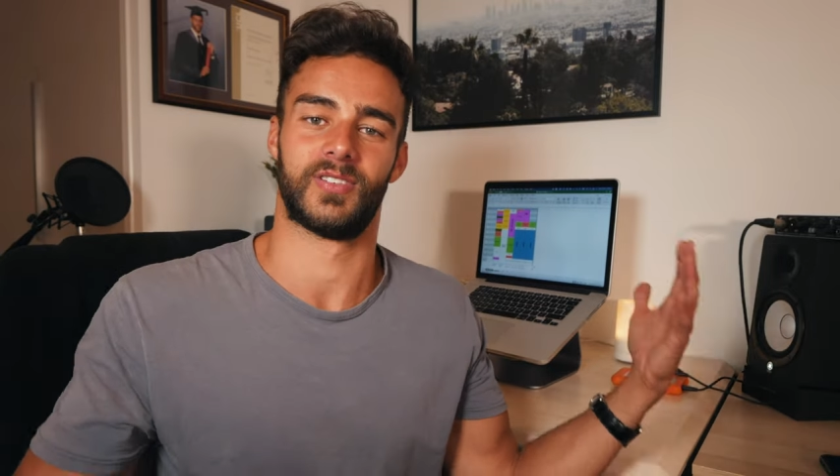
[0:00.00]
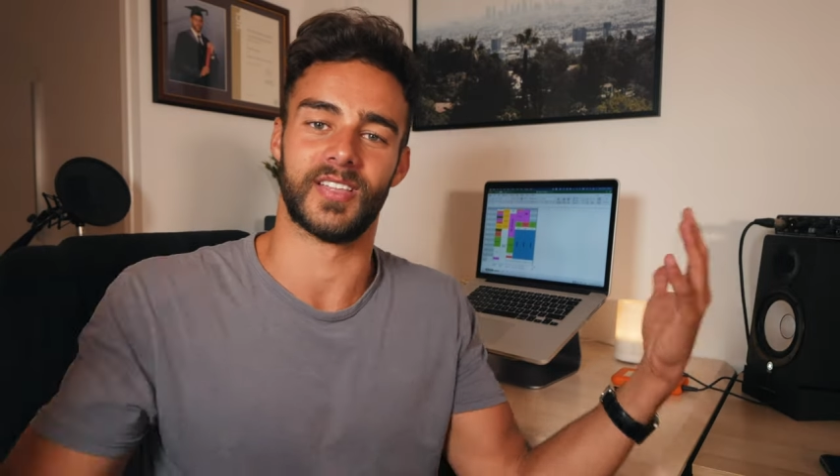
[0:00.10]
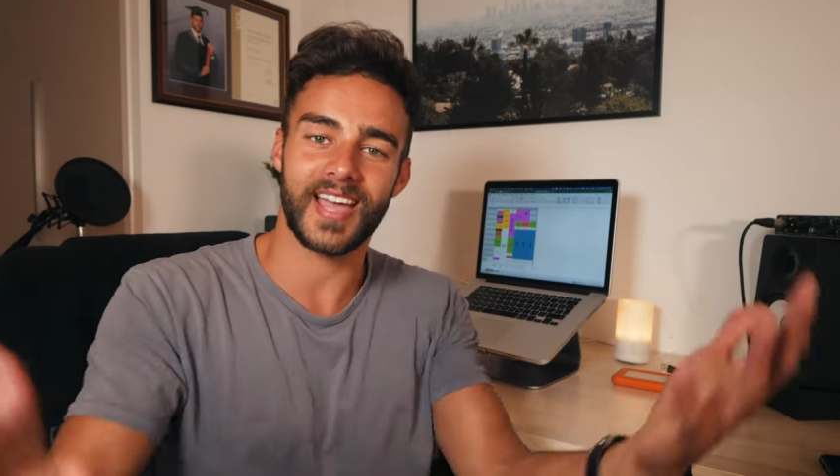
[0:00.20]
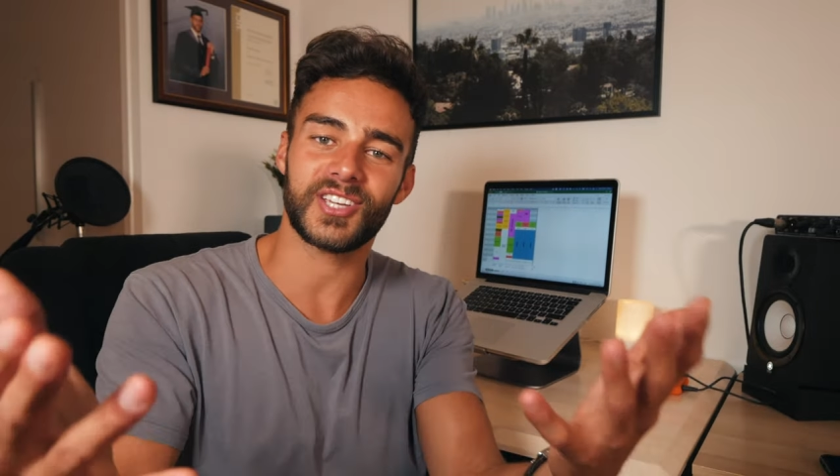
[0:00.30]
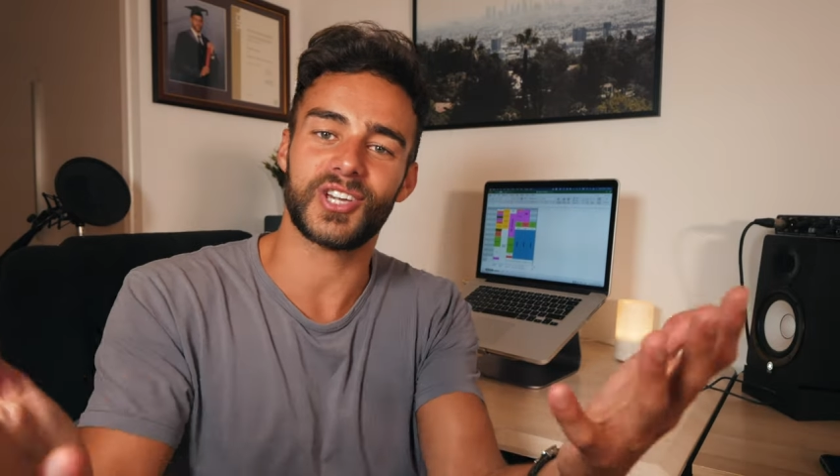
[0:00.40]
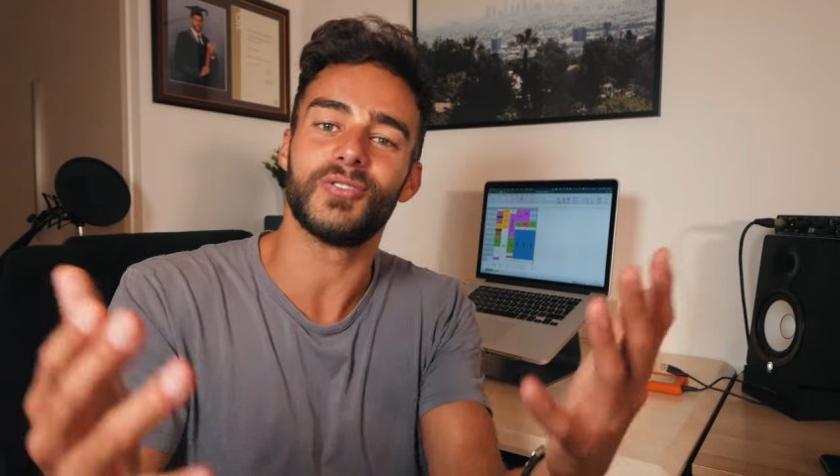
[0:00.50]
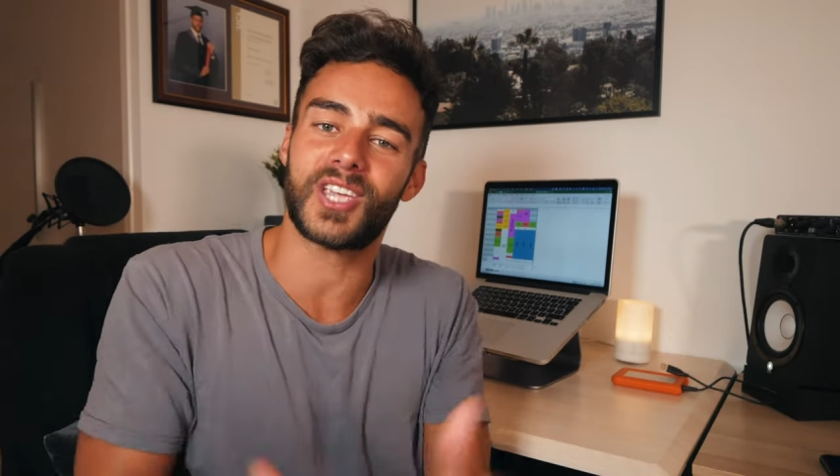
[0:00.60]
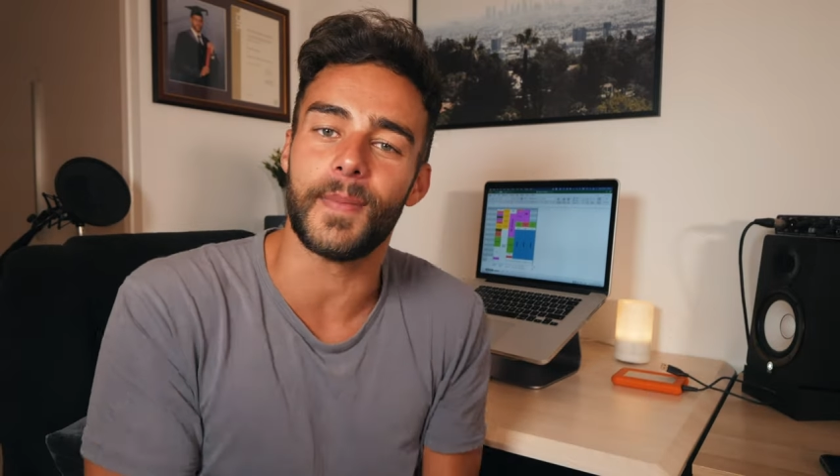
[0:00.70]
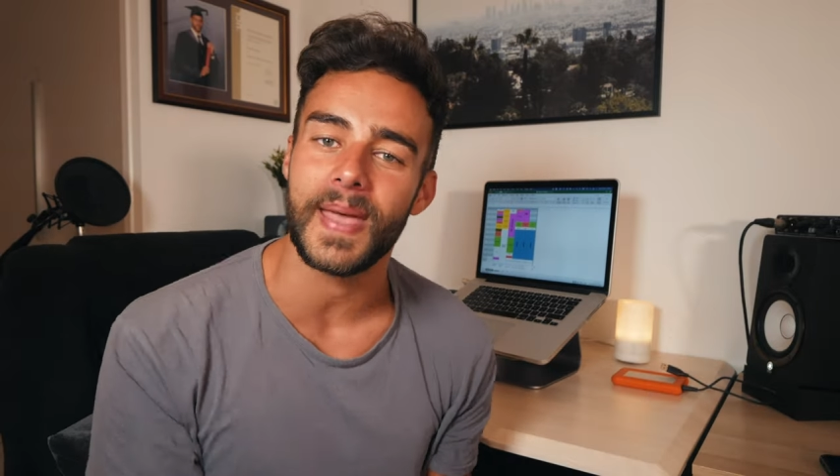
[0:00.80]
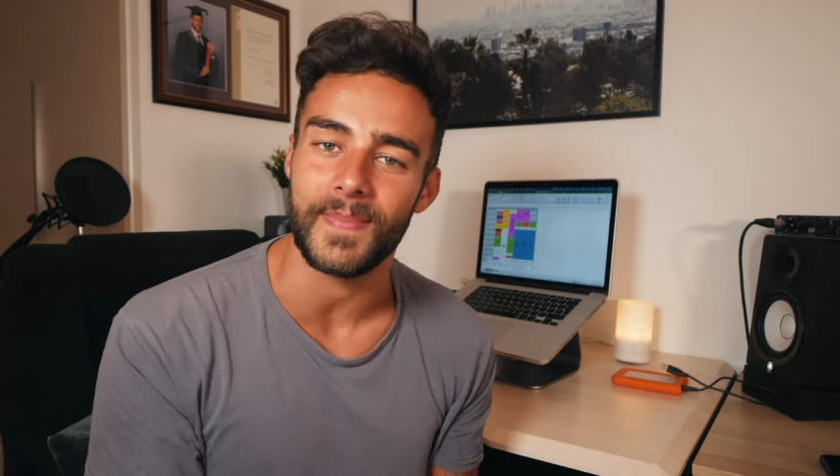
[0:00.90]
and that shows
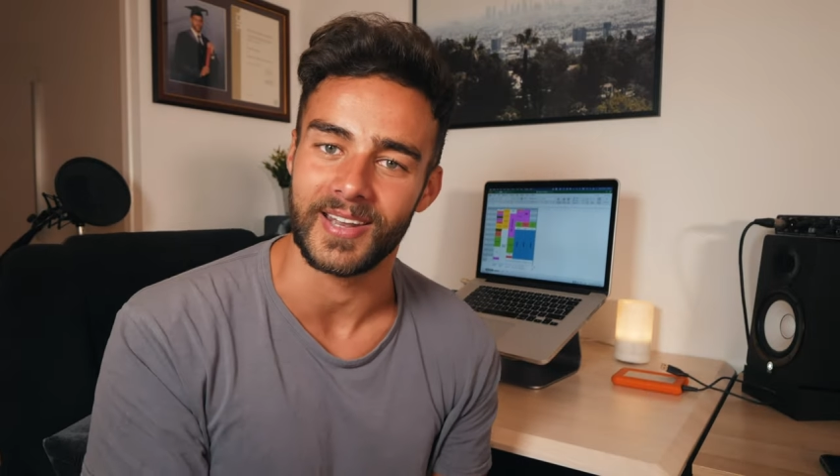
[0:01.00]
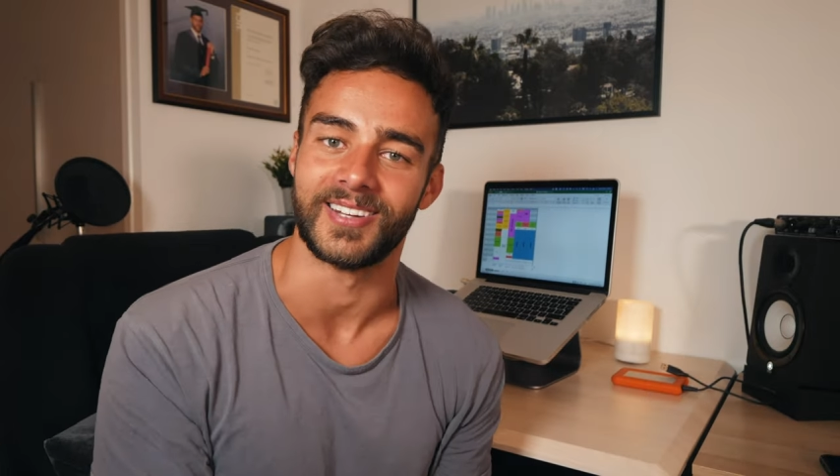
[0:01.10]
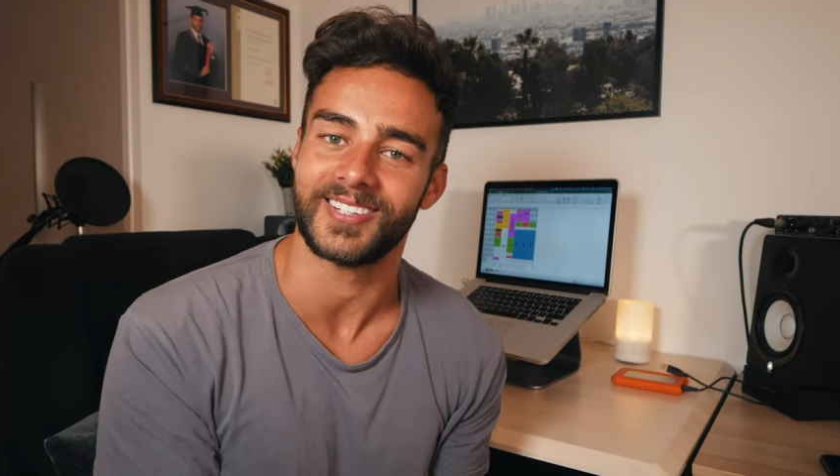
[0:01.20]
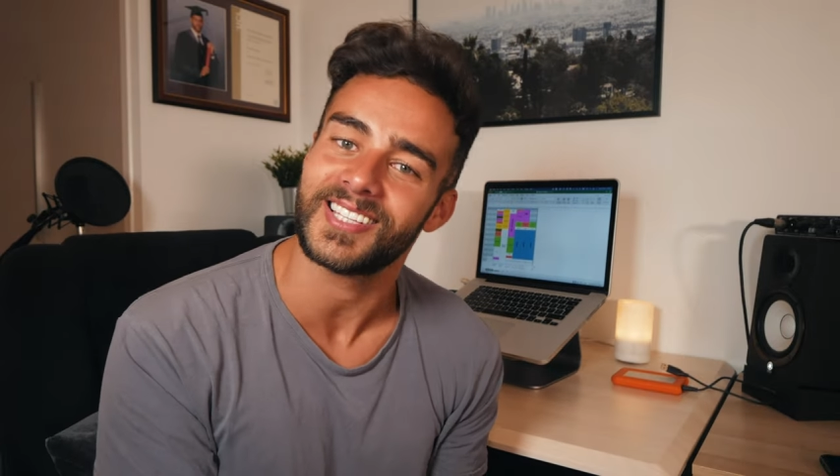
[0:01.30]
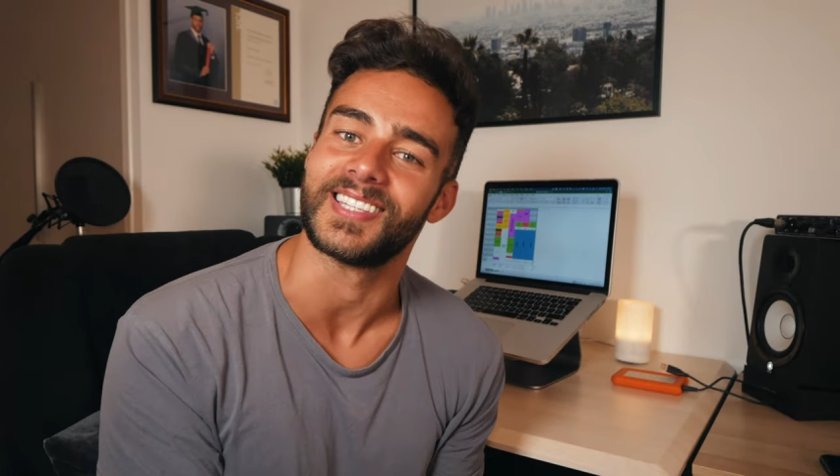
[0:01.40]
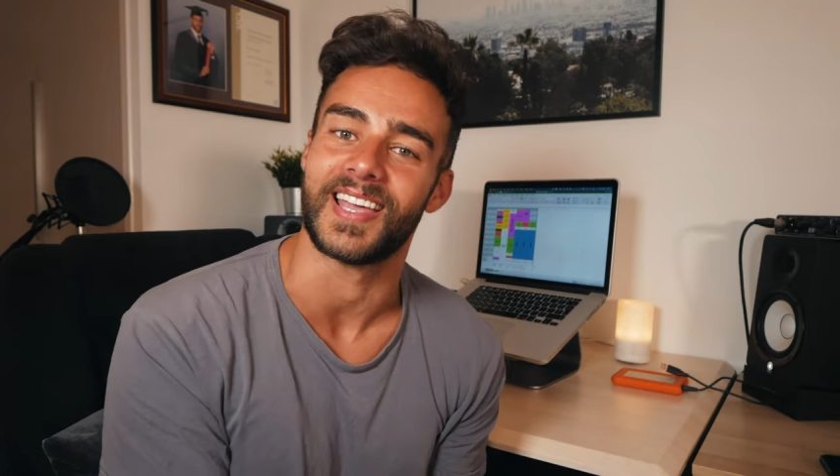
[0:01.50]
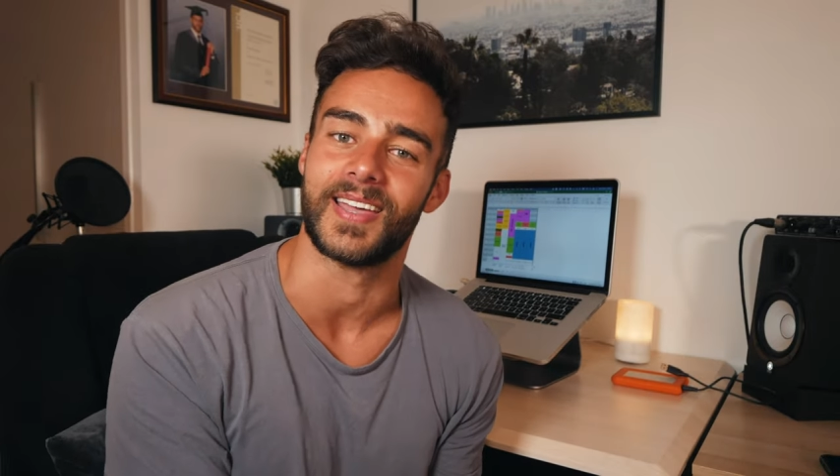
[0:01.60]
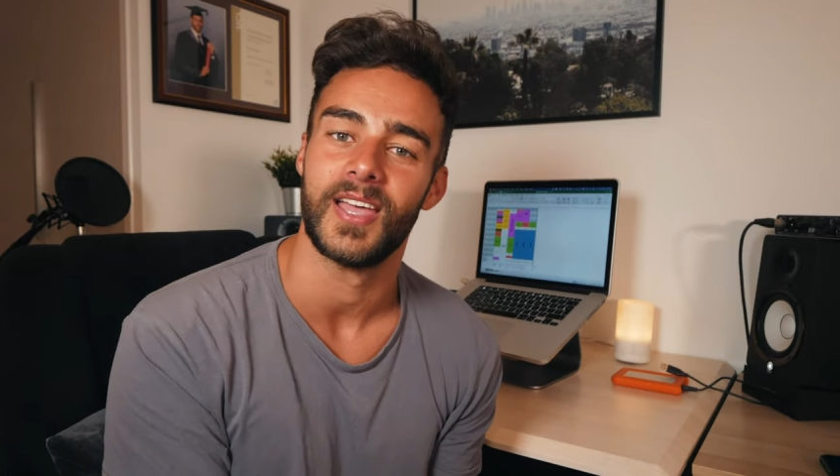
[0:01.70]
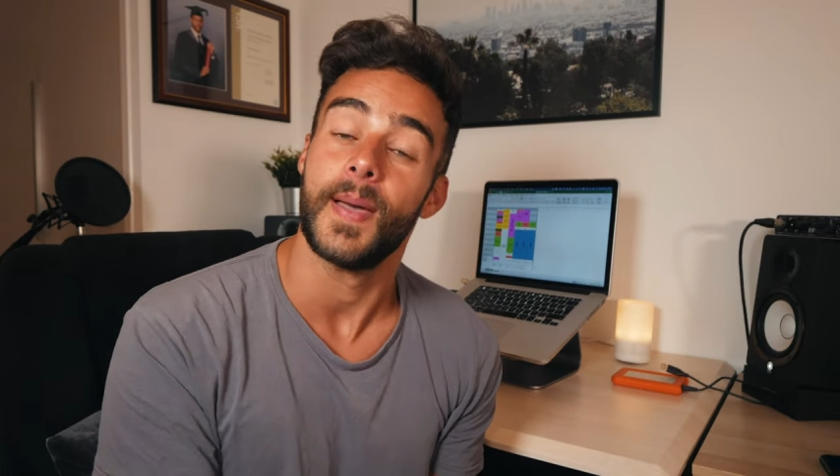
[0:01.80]
commitment, doesn't it?